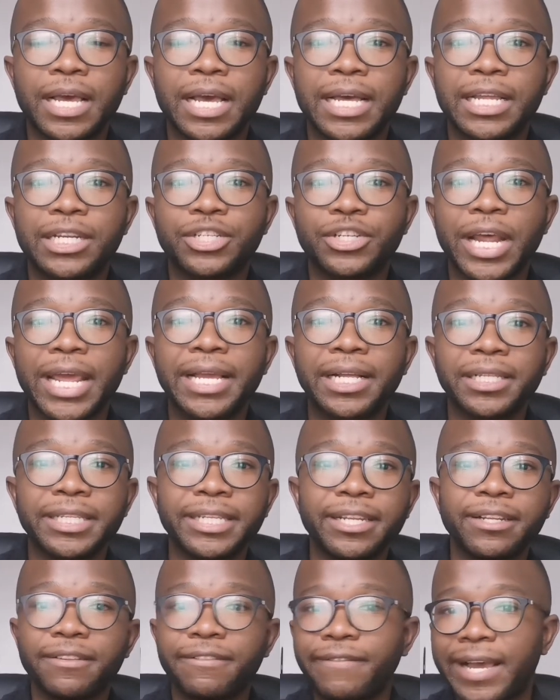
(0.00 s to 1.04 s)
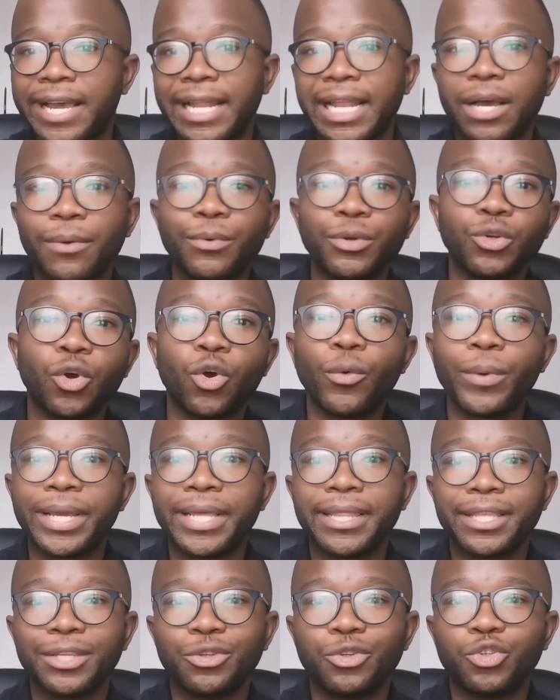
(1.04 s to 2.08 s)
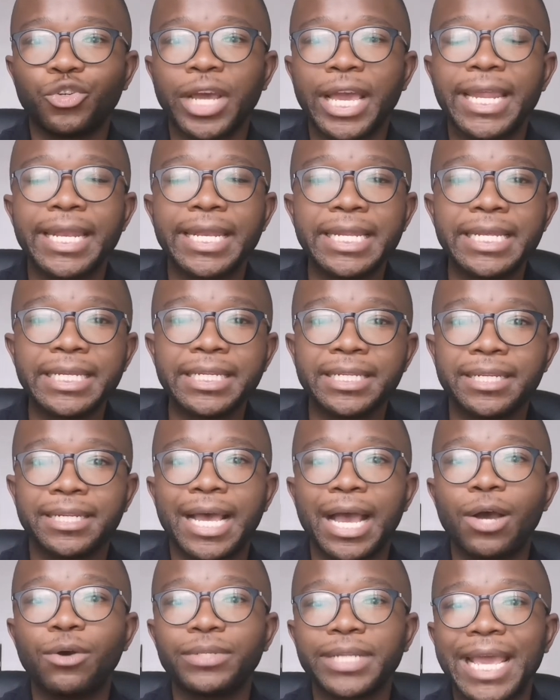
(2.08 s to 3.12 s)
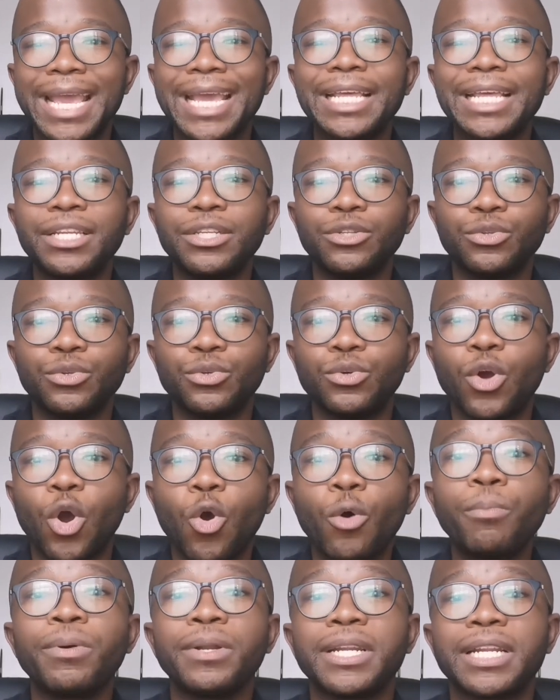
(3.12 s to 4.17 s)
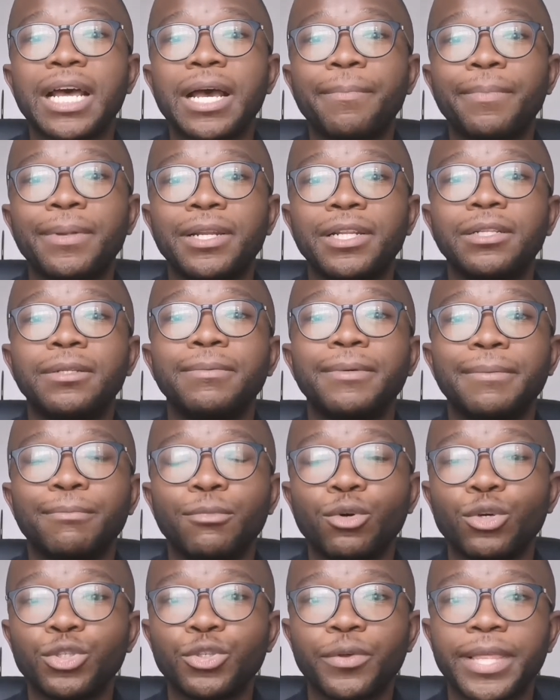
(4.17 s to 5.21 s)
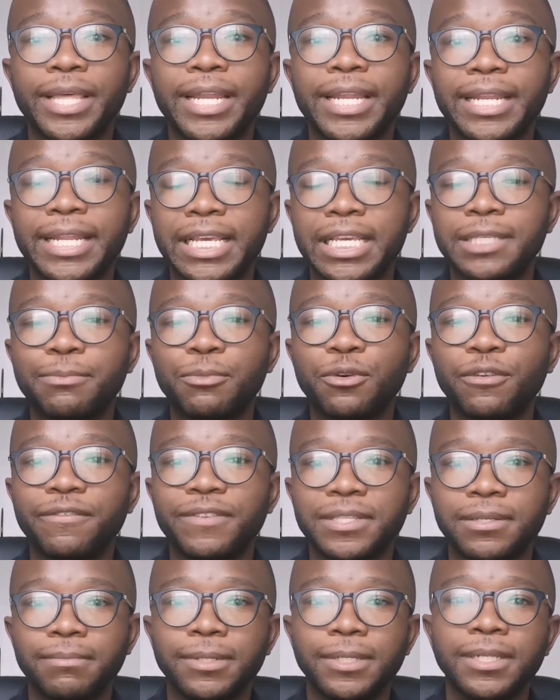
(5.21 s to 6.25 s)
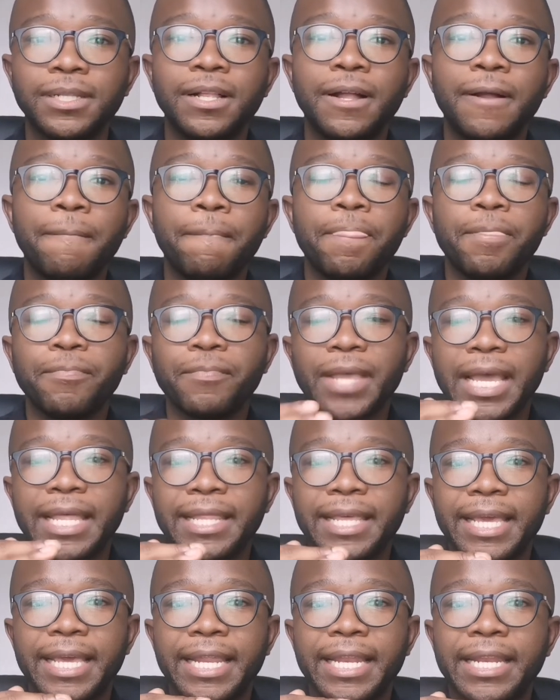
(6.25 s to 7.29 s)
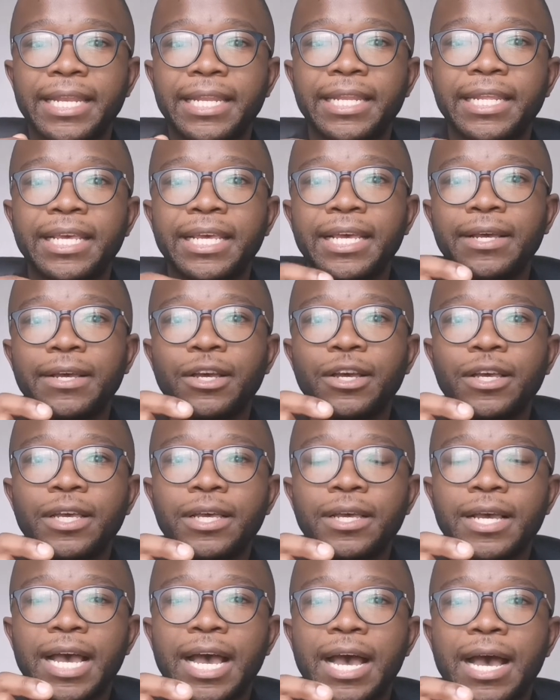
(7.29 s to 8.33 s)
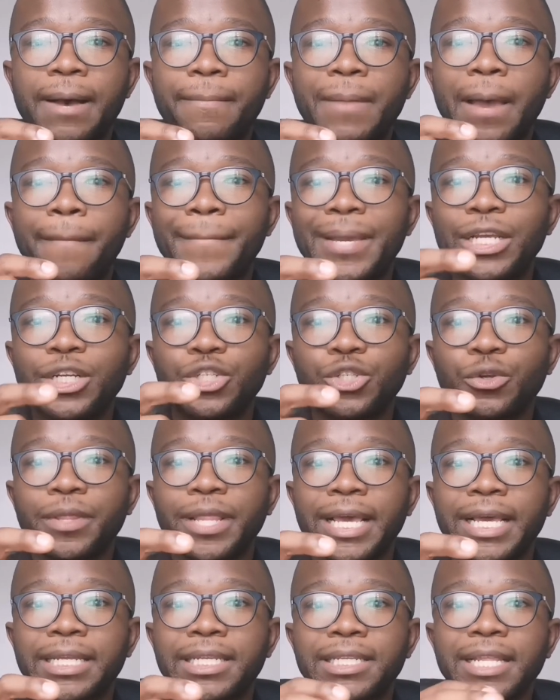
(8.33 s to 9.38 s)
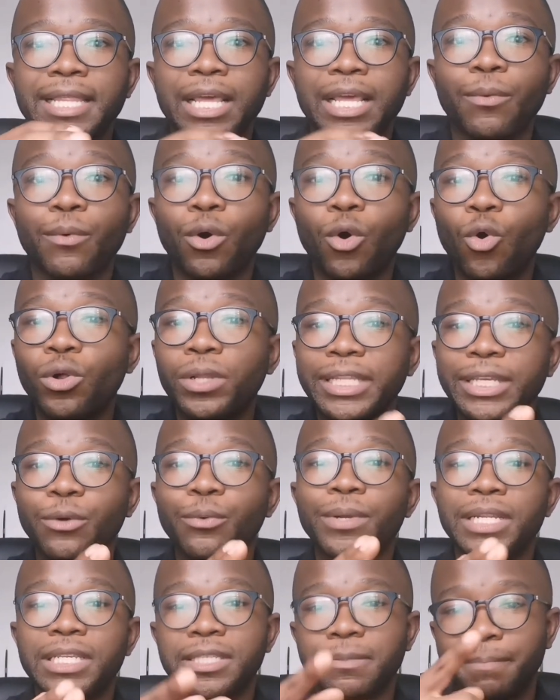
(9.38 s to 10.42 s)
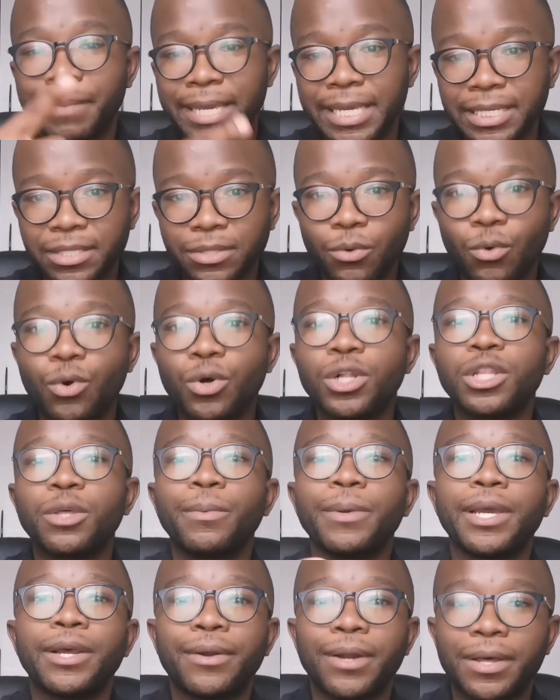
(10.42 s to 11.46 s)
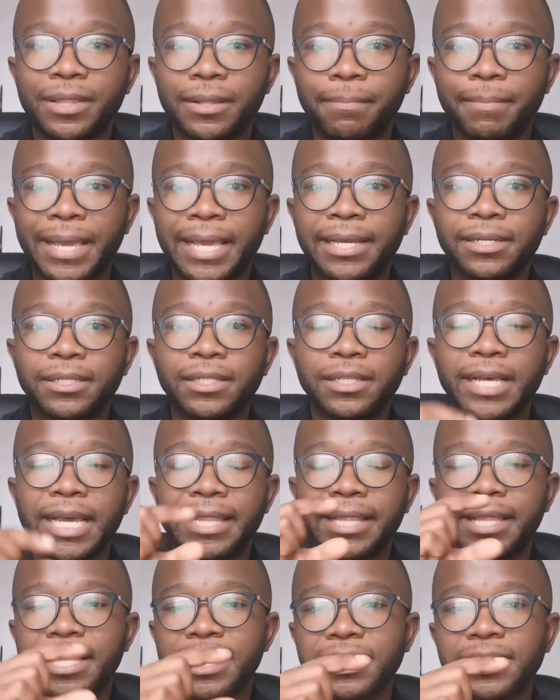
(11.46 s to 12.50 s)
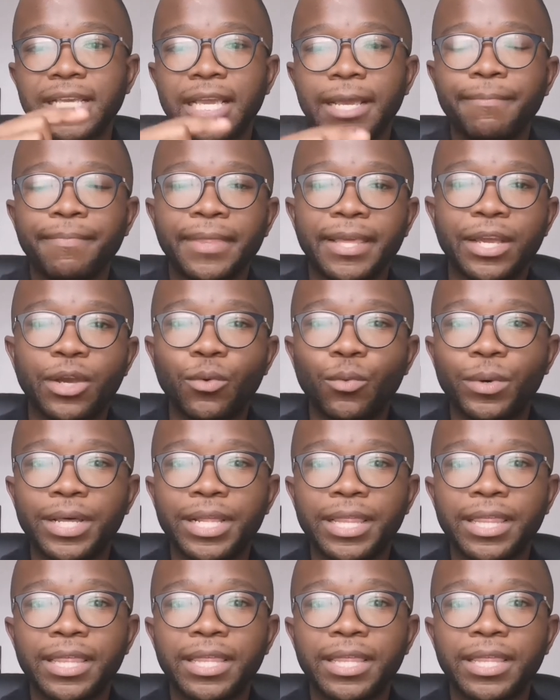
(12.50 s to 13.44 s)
triangle needle file, I would go in there to try and neaten it out and to open it up a little bit more so that it is more visible. And then I made sure that they were all equally spaced all the way around the bangle, and then the same thing with